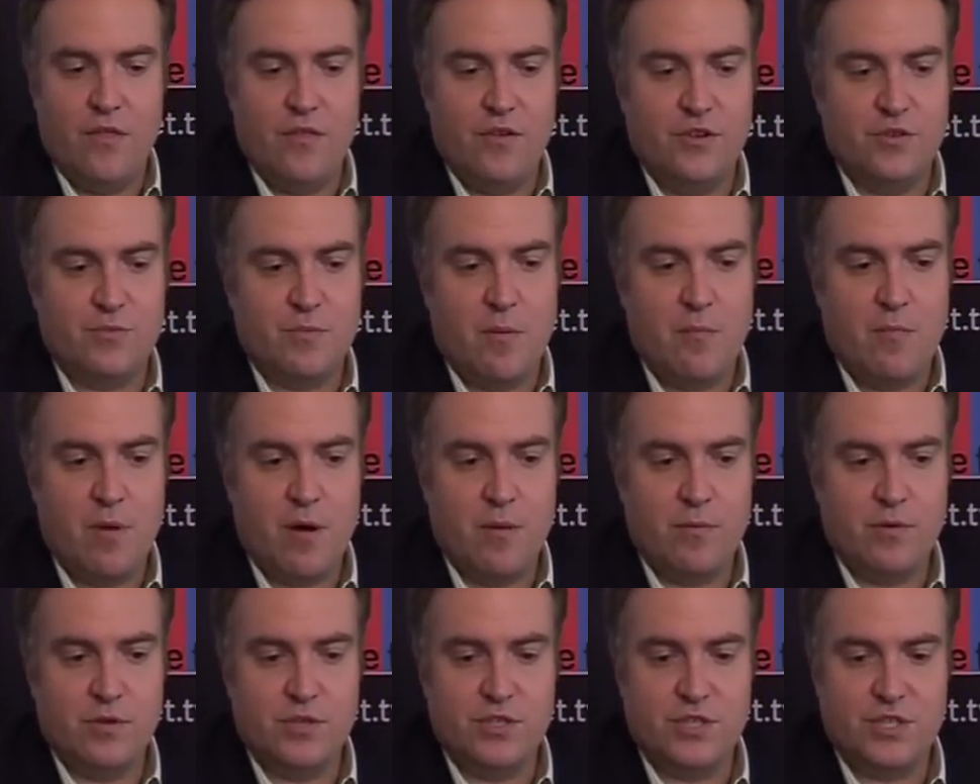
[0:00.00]
there's been
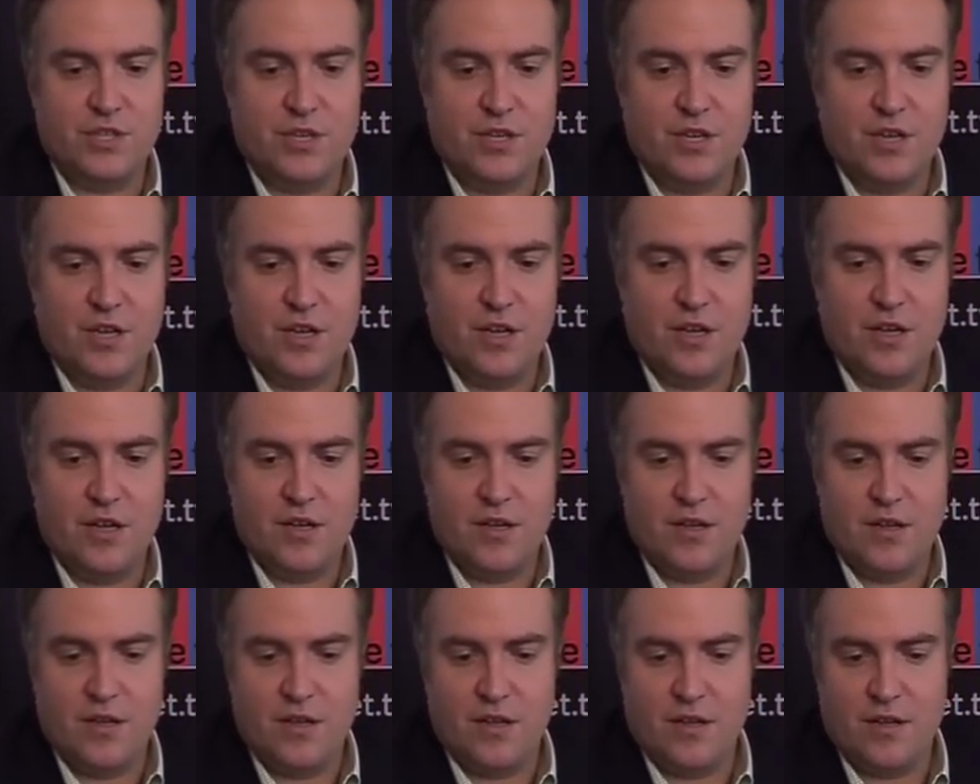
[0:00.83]
published
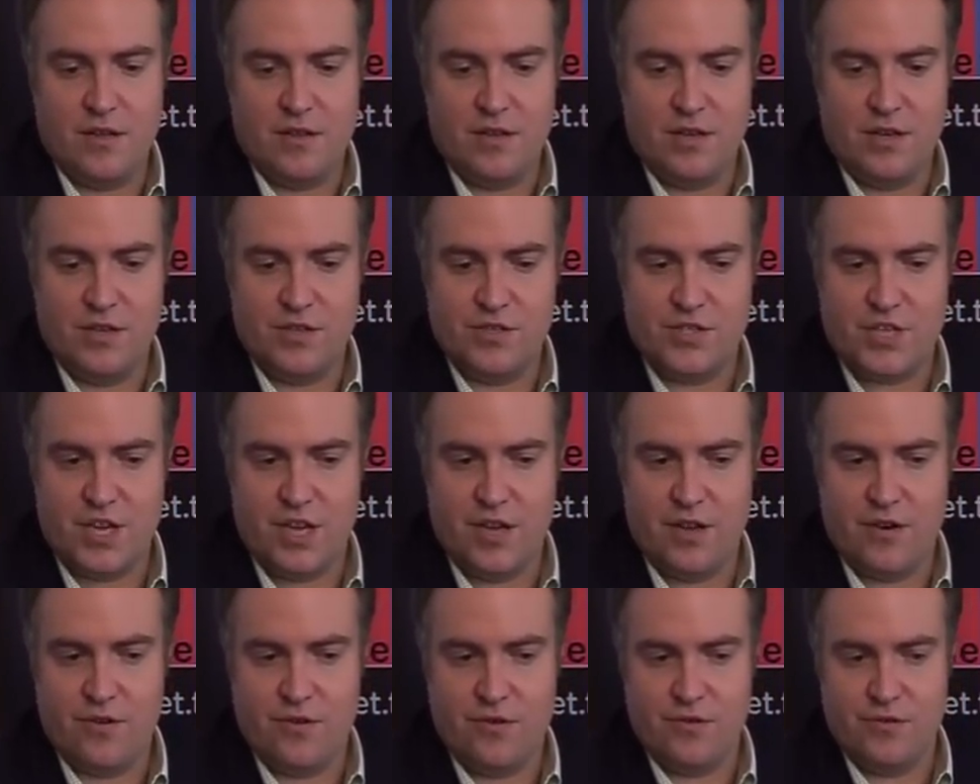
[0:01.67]

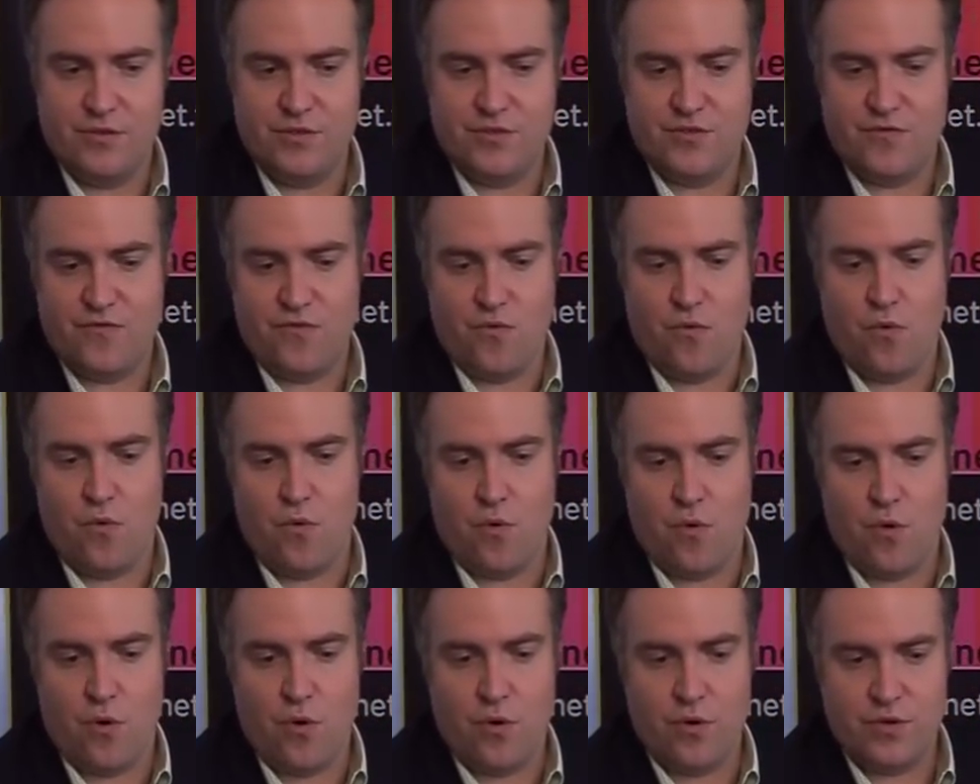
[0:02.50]
standards
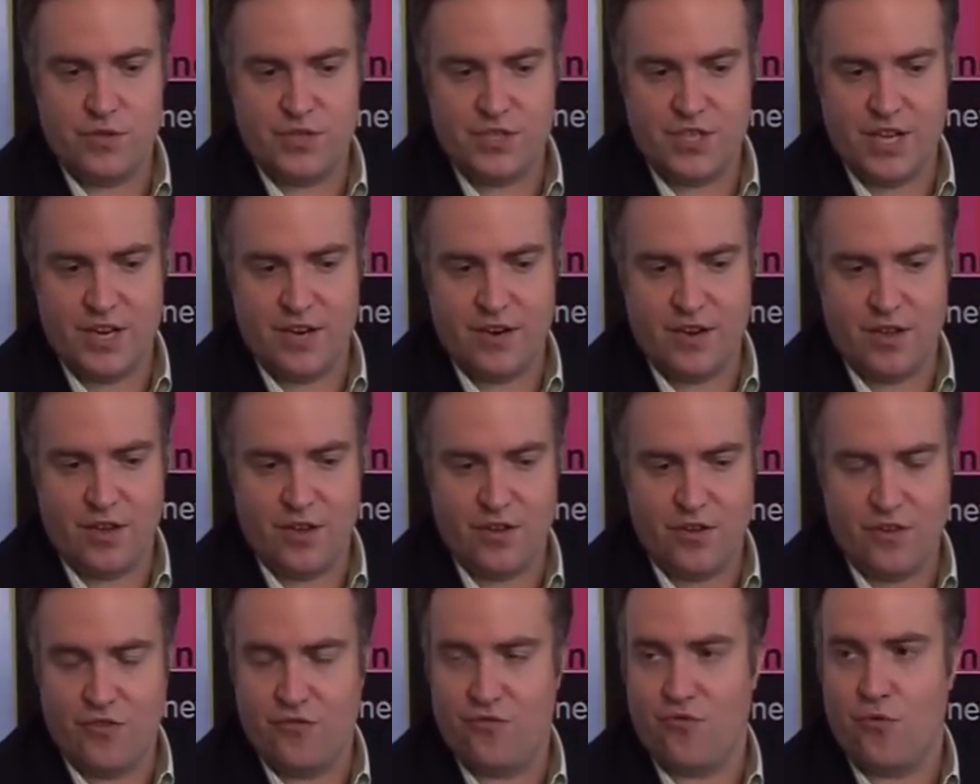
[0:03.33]
for sending
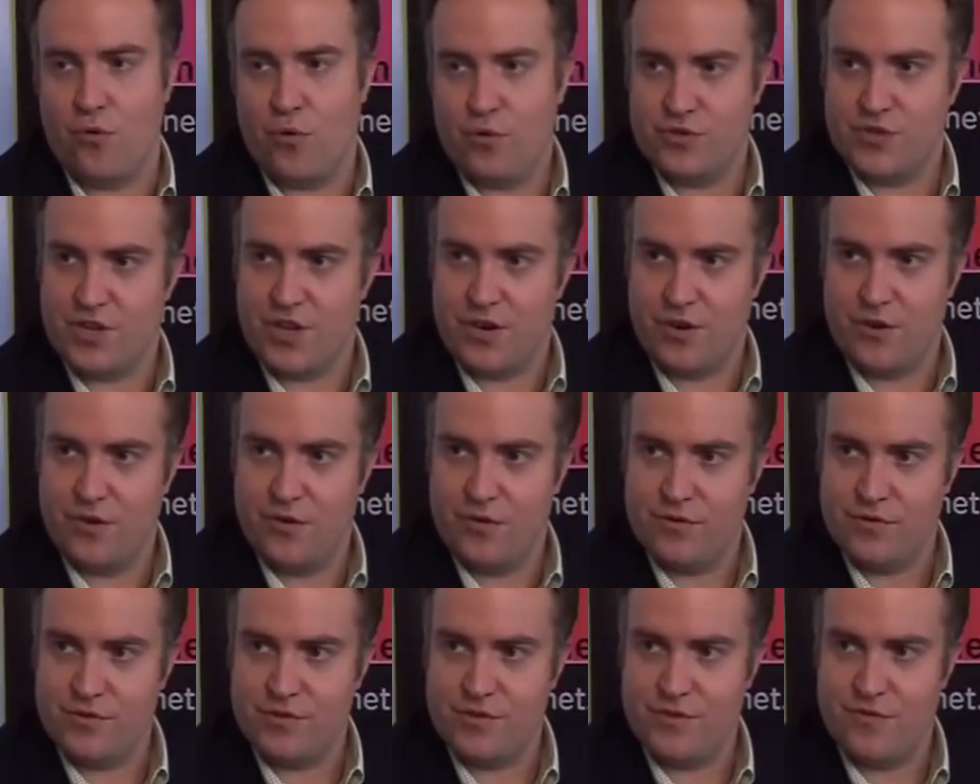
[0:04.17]
control
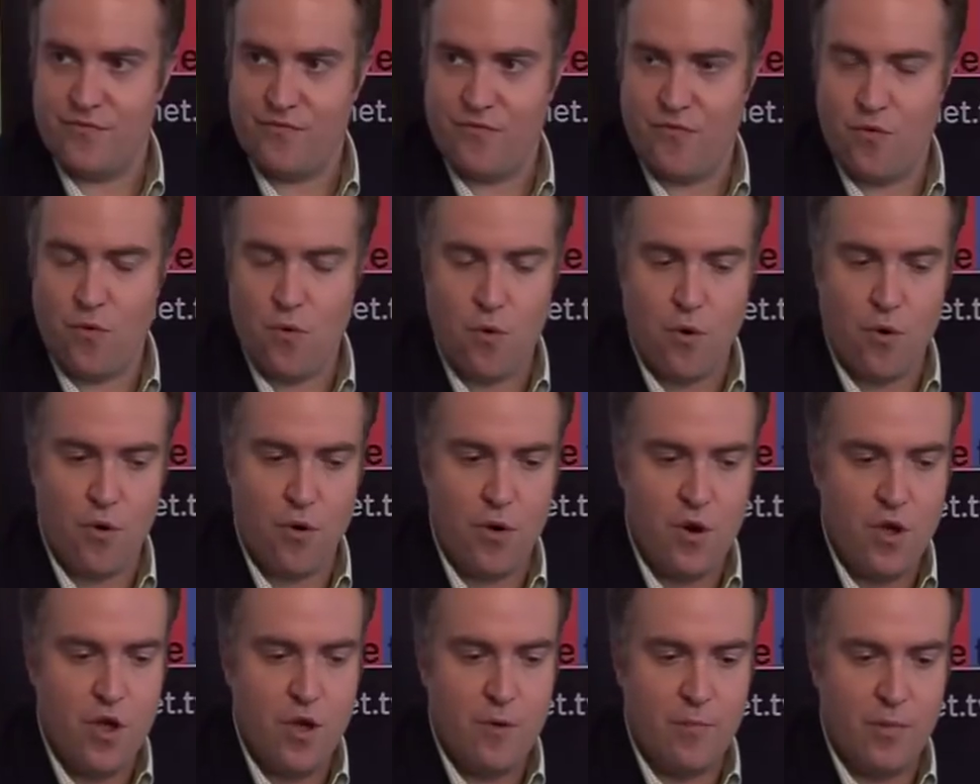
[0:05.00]
signals
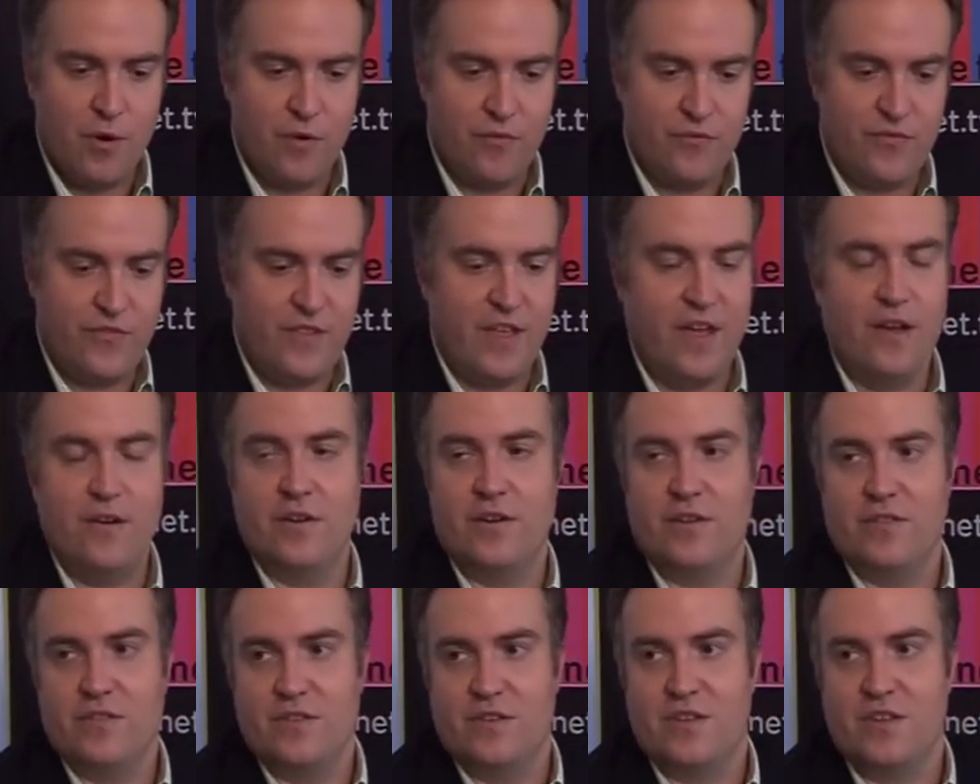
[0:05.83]
for both
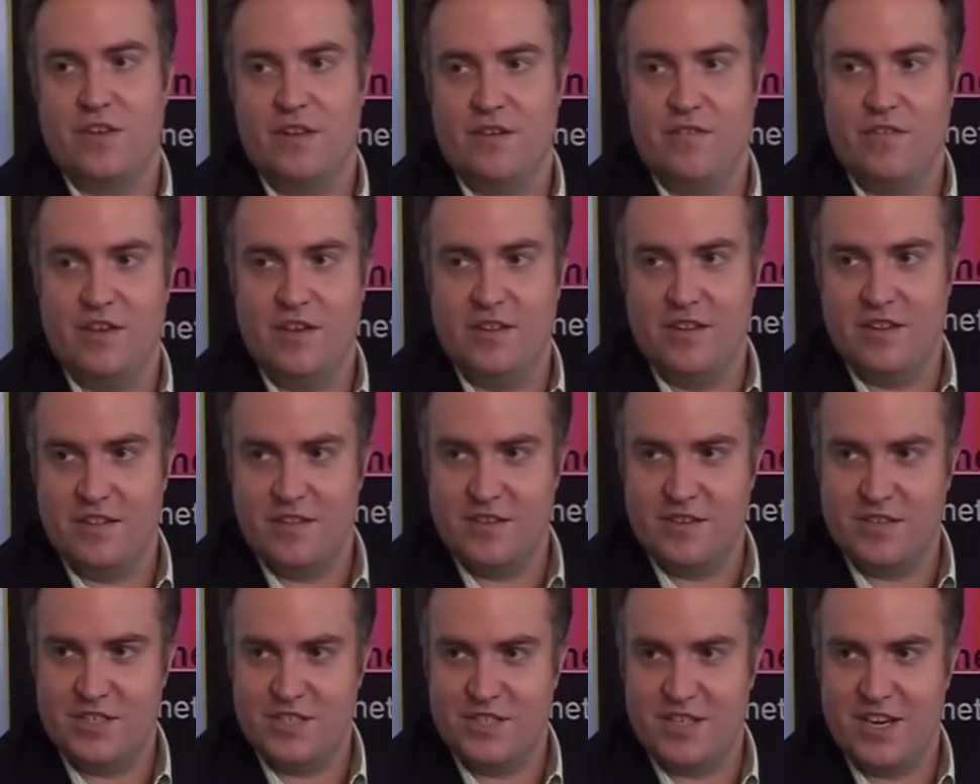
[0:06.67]
telling the TV that
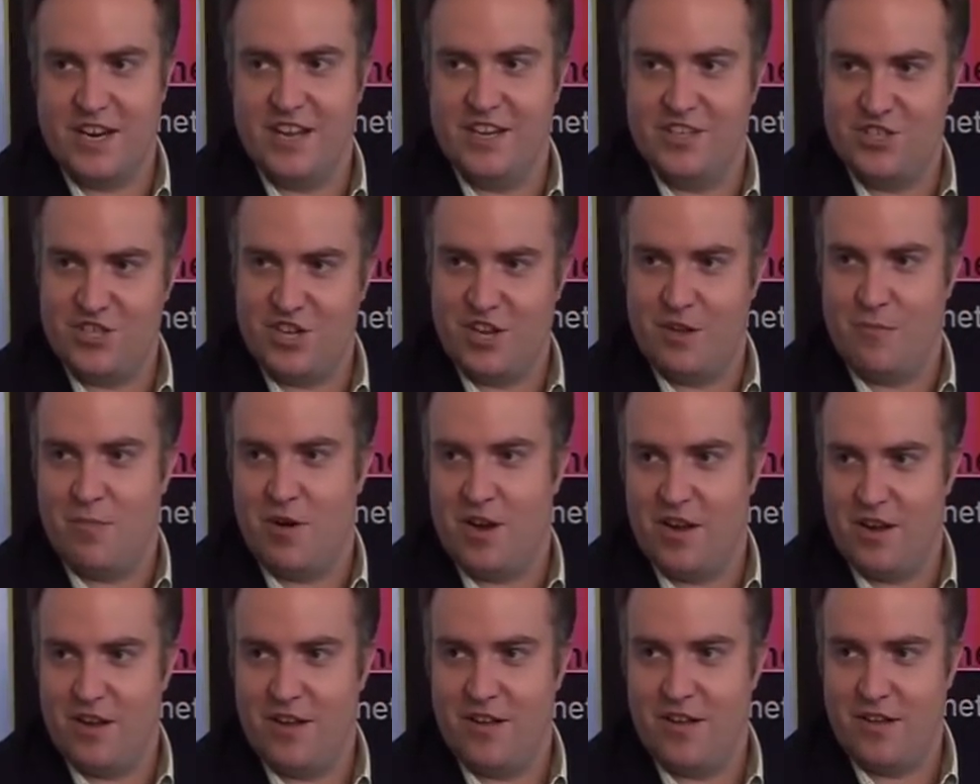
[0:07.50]
this is an
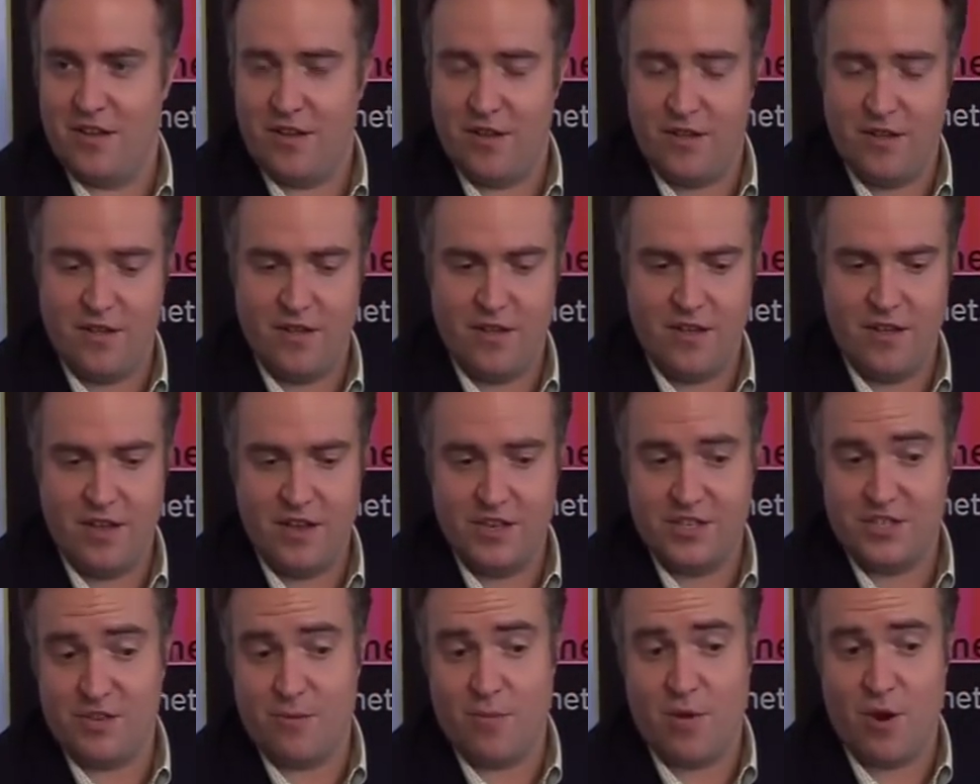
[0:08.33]
HDMI
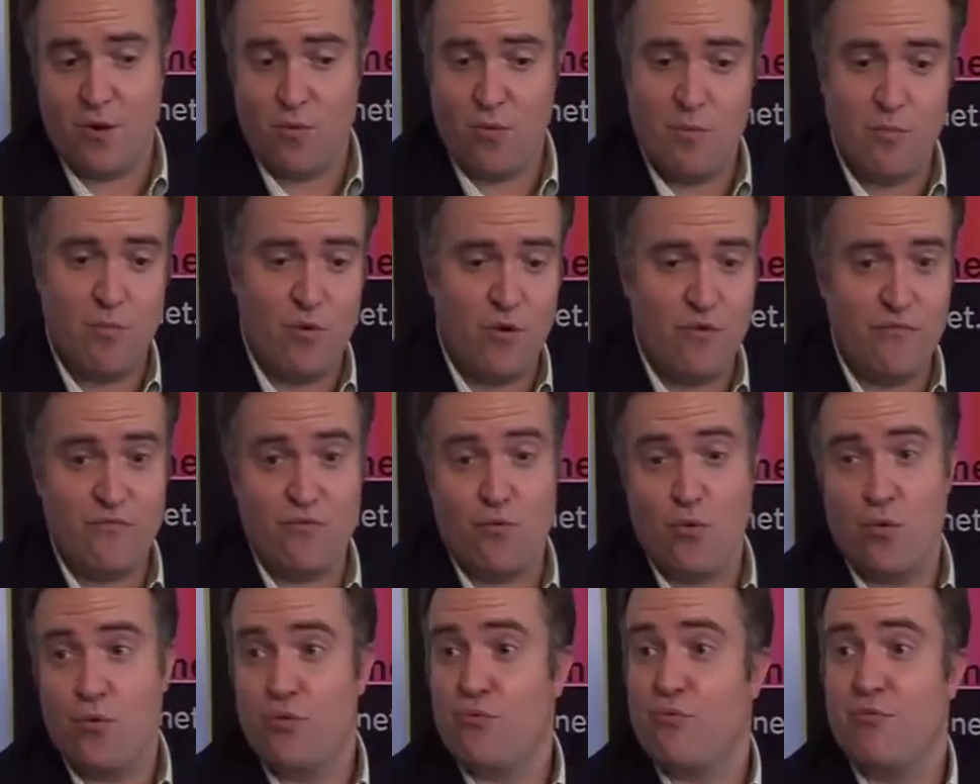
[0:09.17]

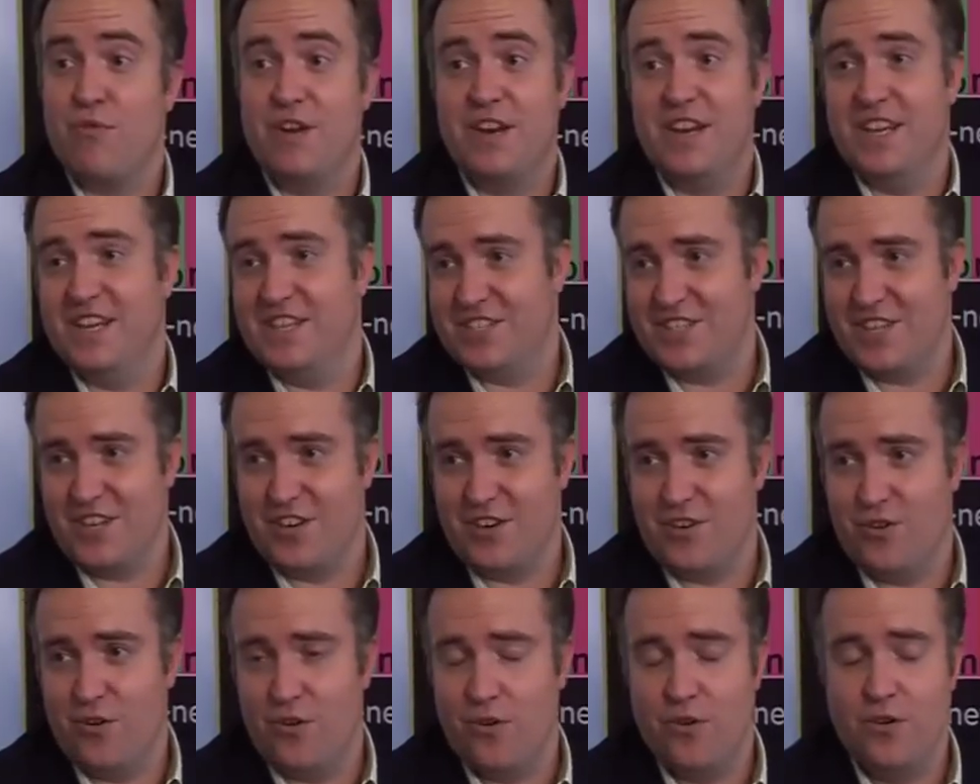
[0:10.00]
1.4 3D
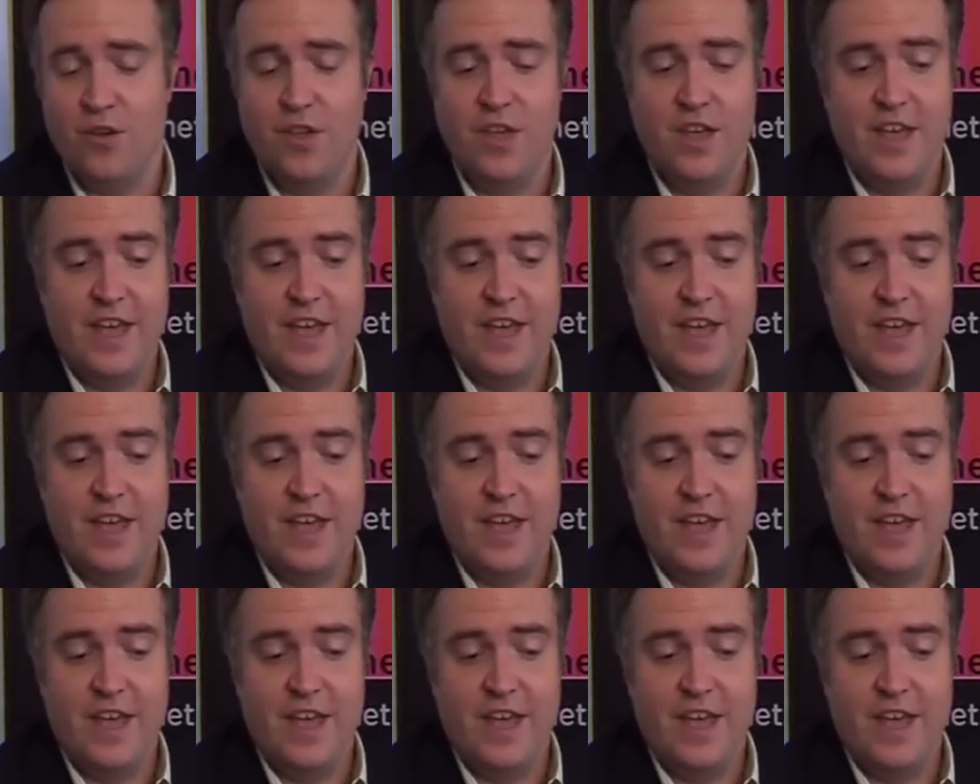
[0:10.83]
signal,